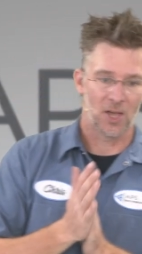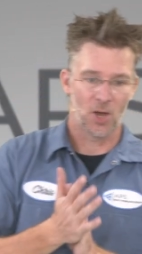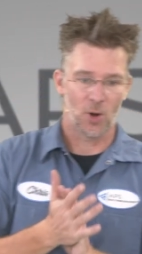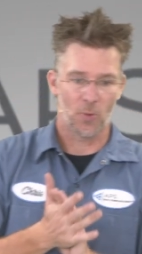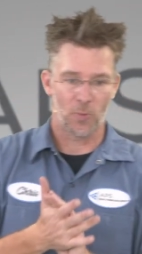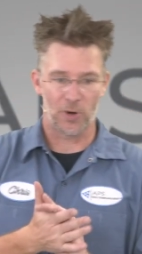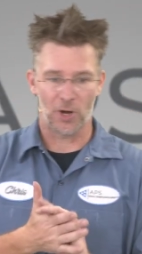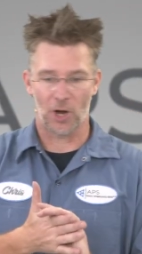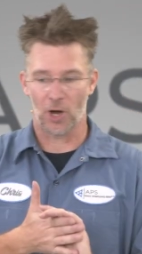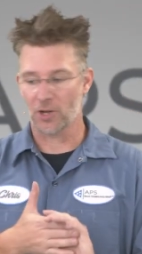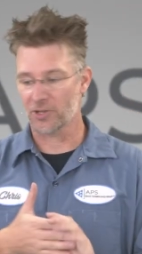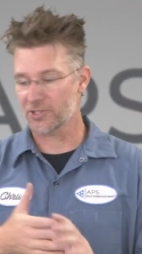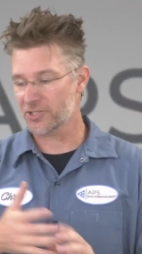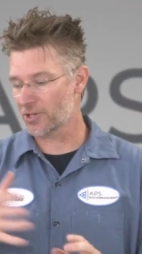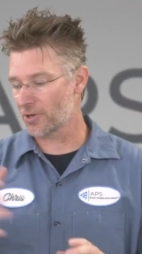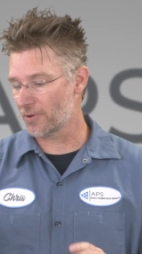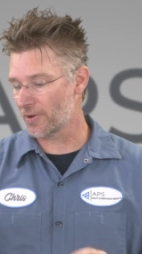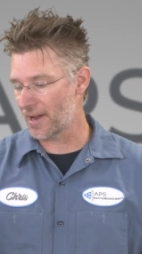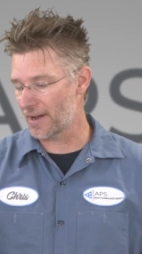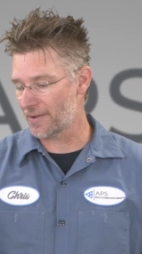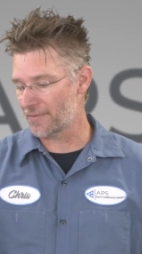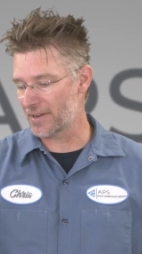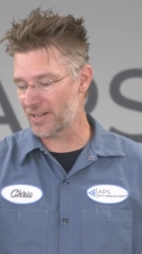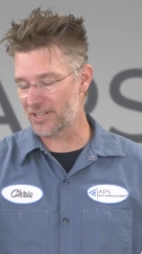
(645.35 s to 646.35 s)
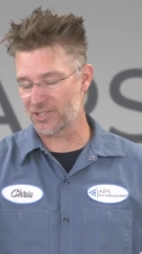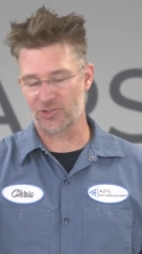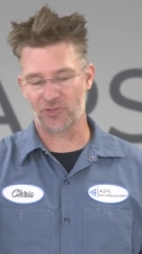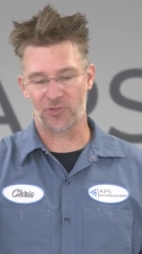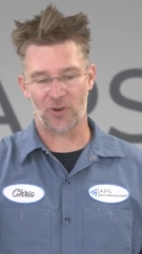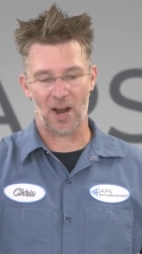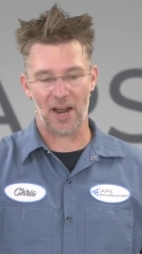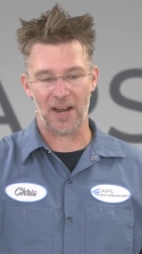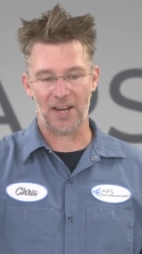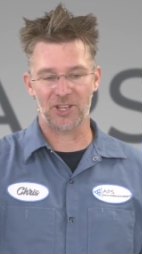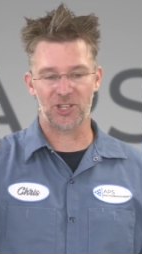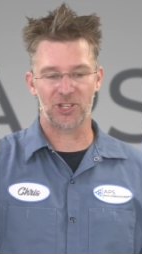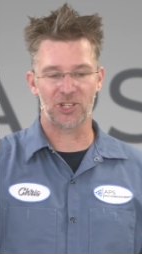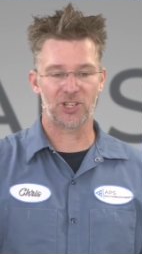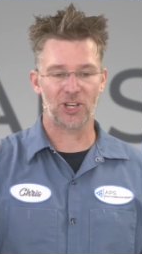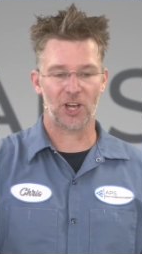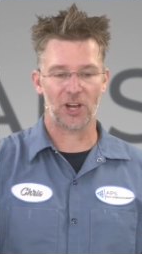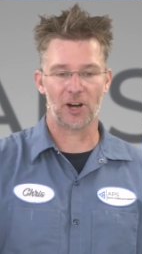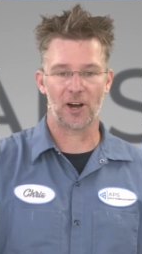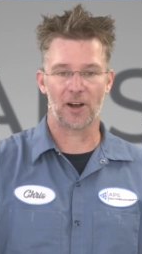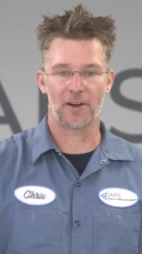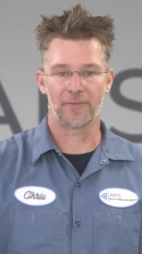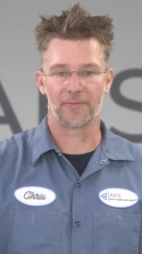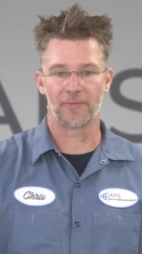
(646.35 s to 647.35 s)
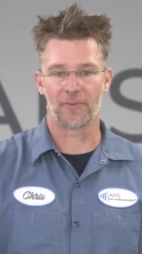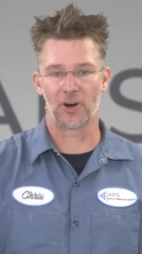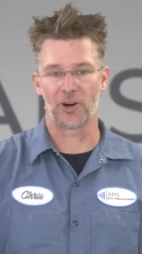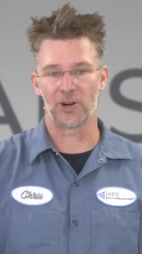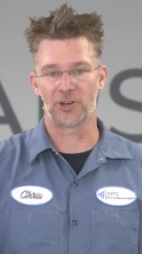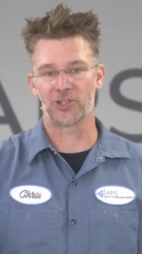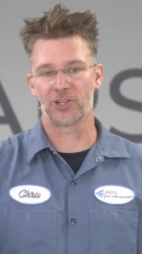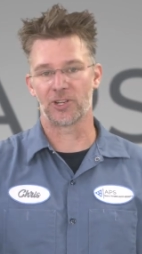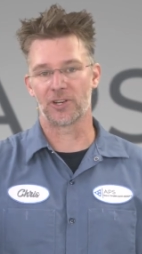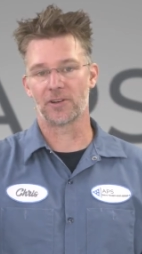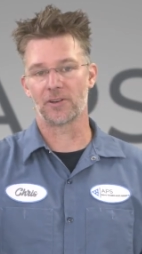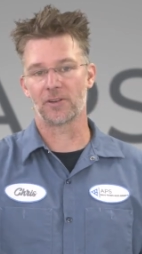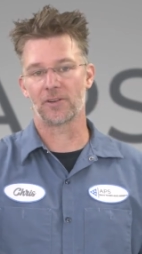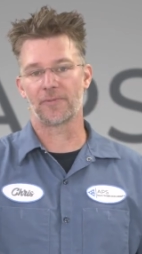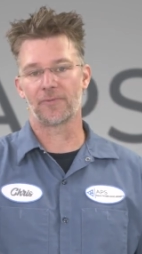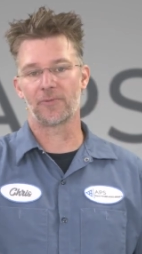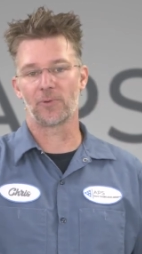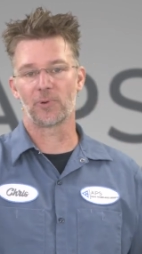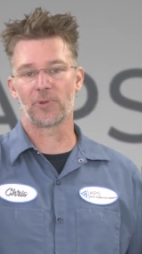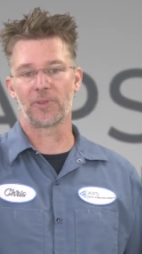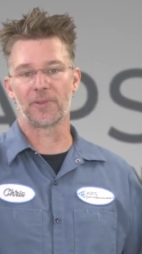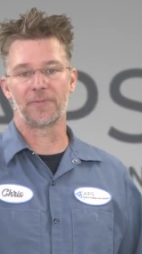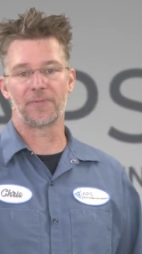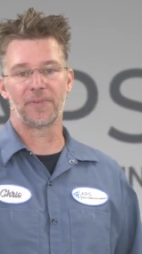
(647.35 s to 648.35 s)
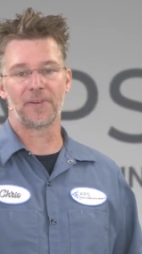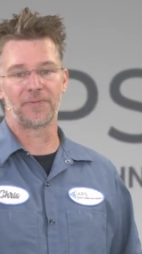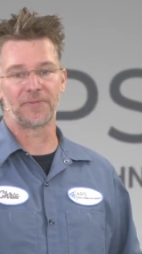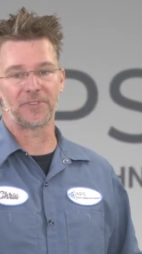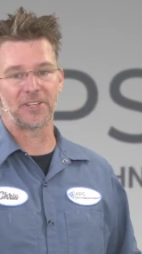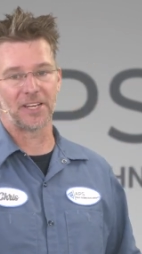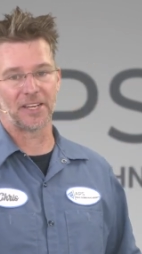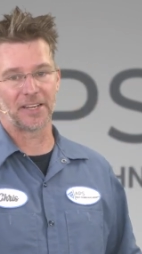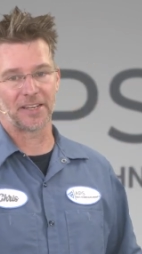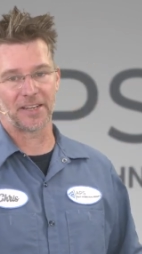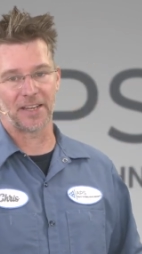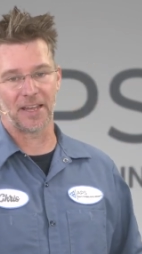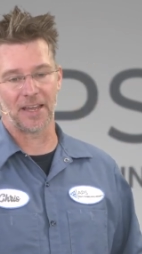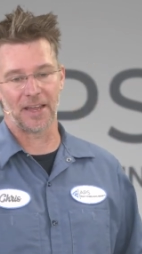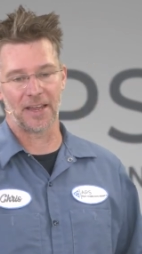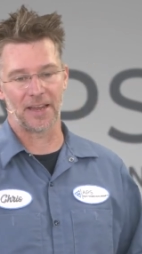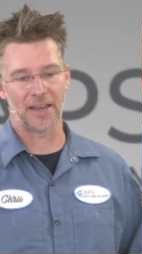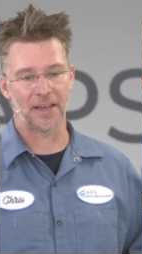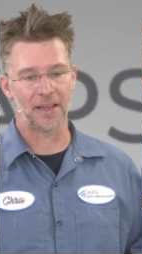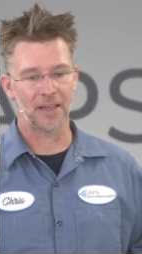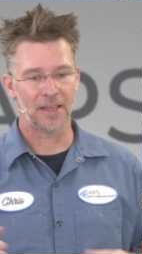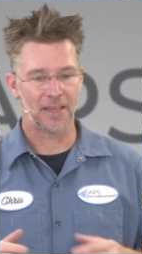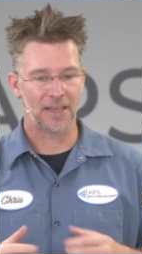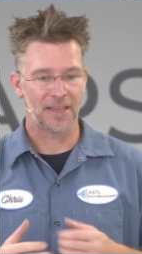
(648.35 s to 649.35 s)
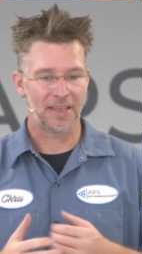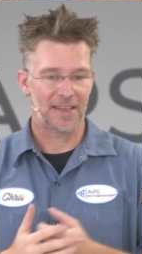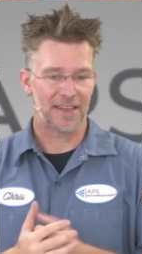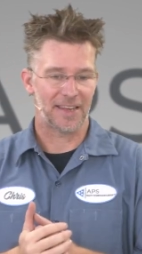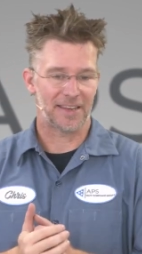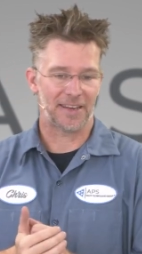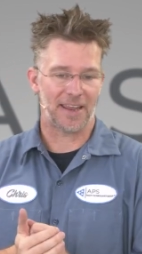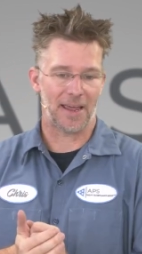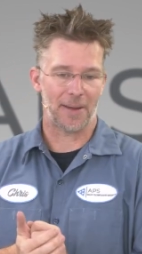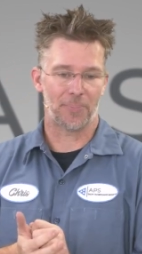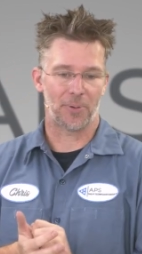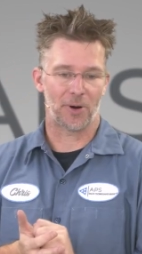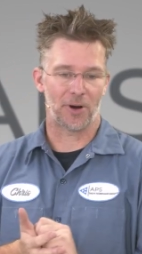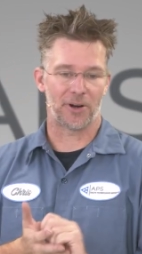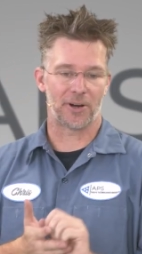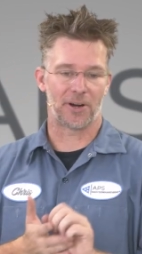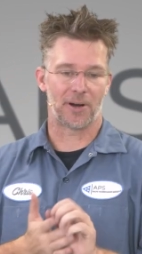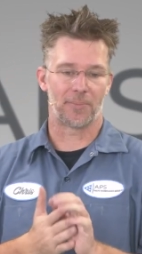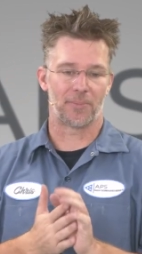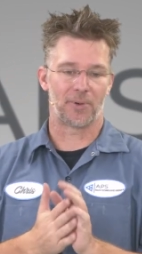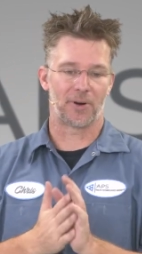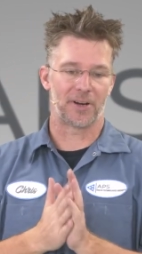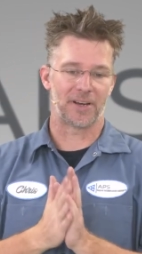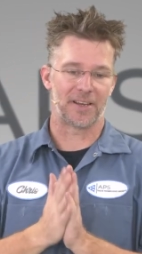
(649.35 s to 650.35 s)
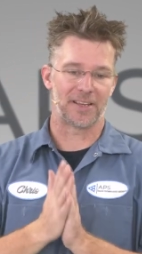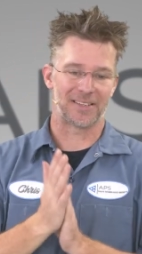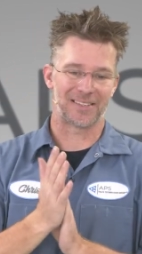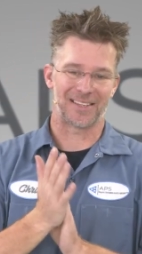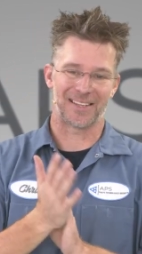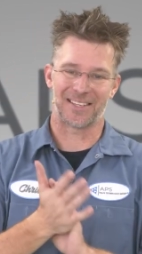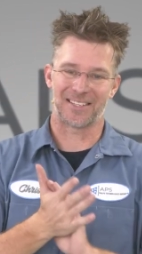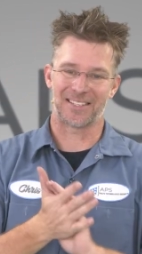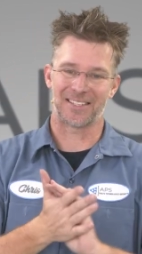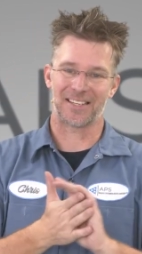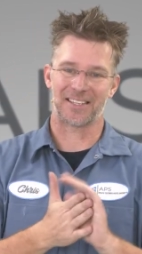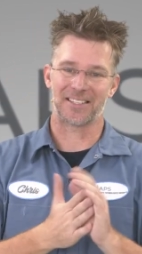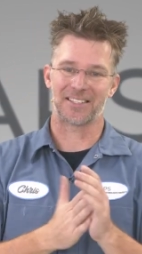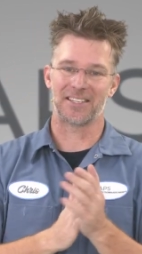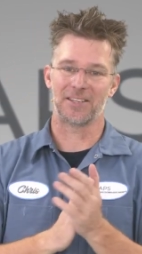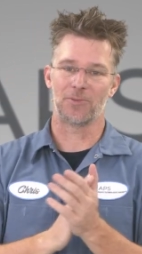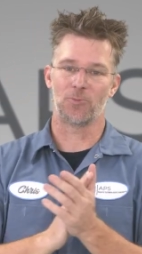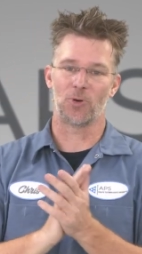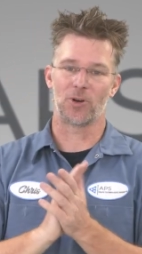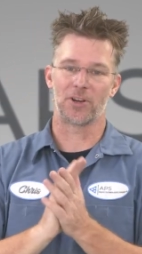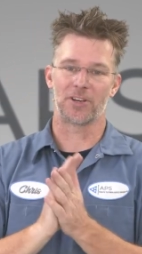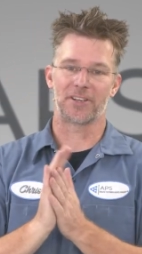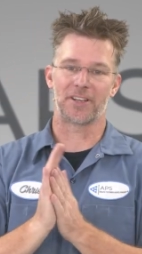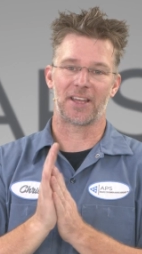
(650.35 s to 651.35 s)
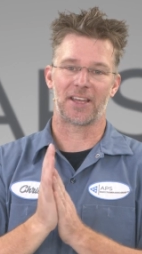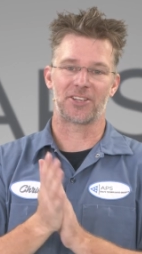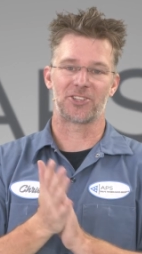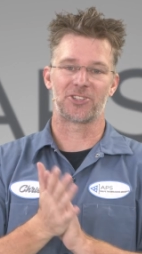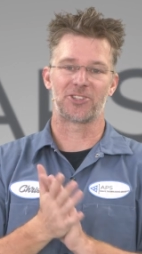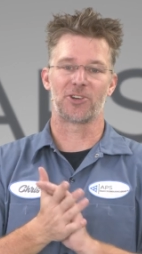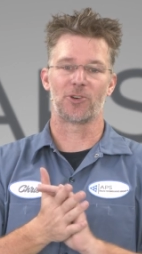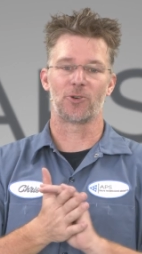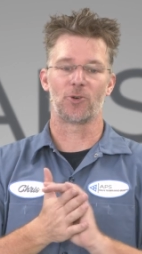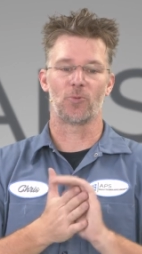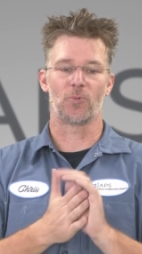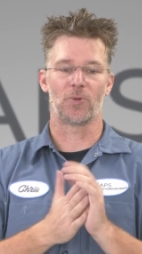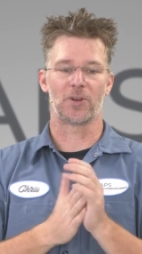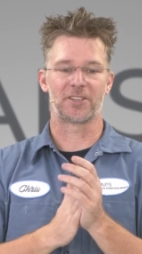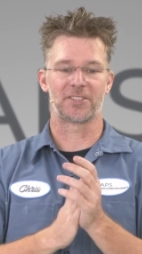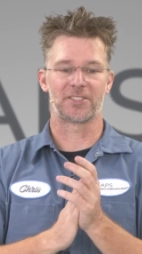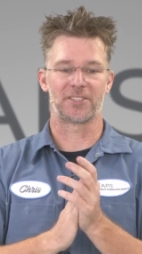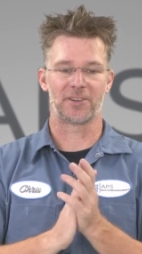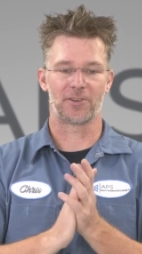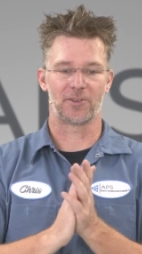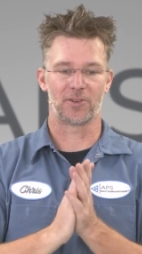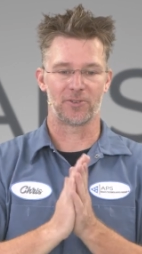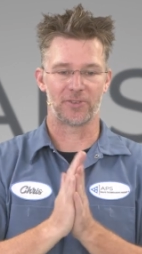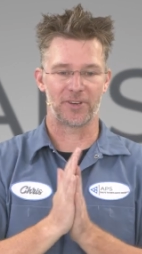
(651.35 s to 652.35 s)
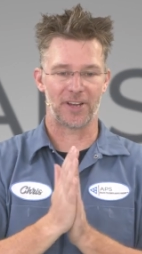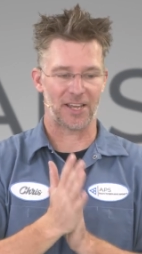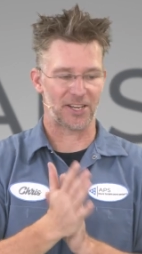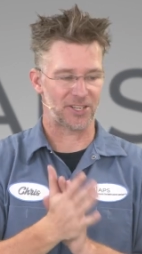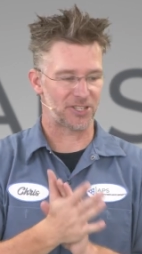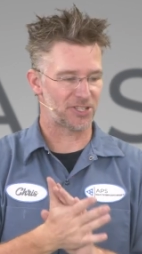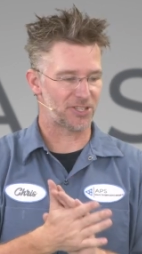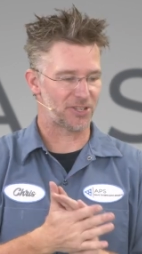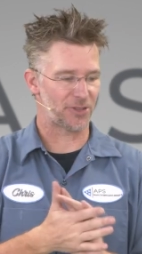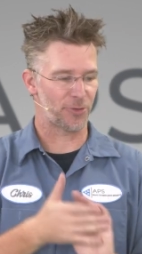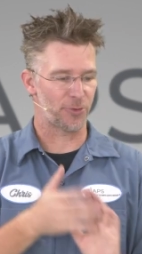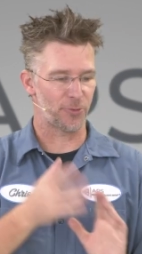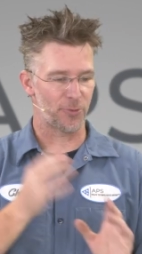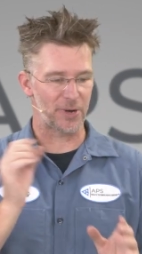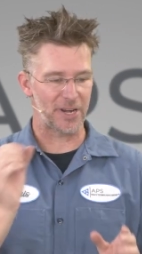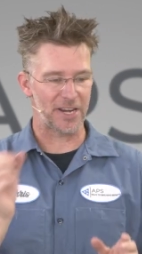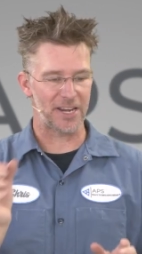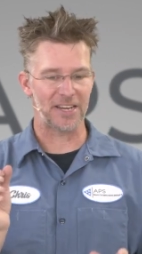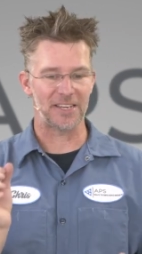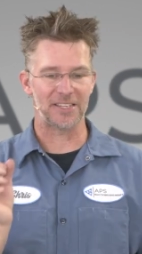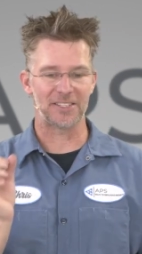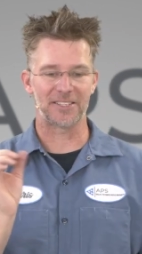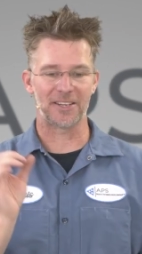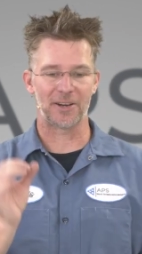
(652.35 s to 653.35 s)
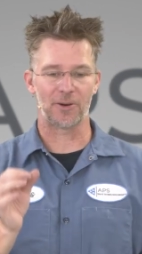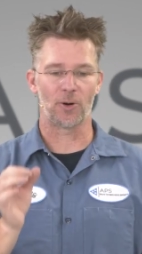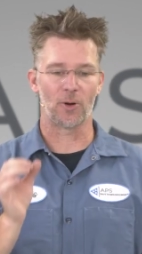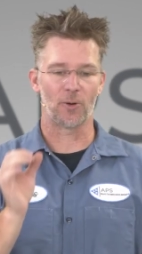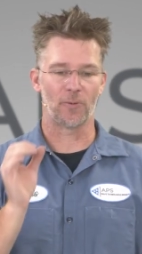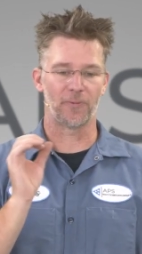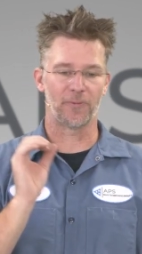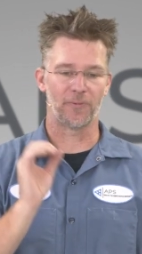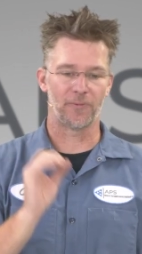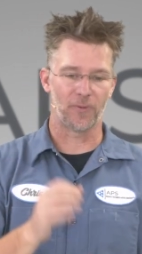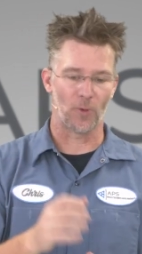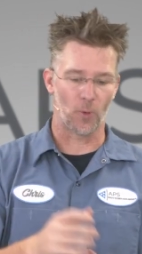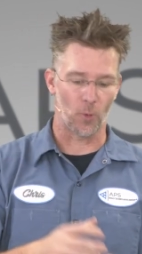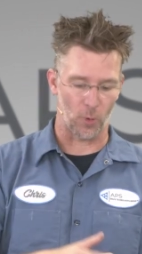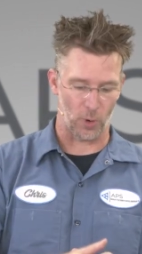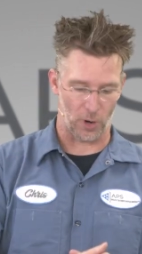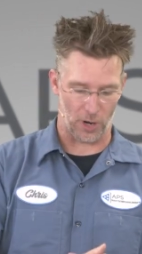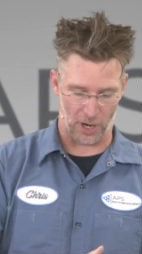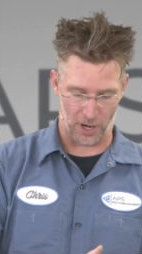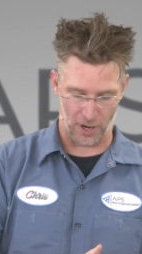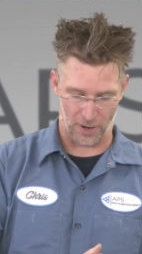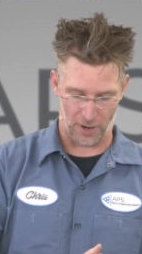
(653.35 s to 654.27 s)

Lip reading: We also have a dry shutoff version for the 15K, and that part number is a 61-010-304.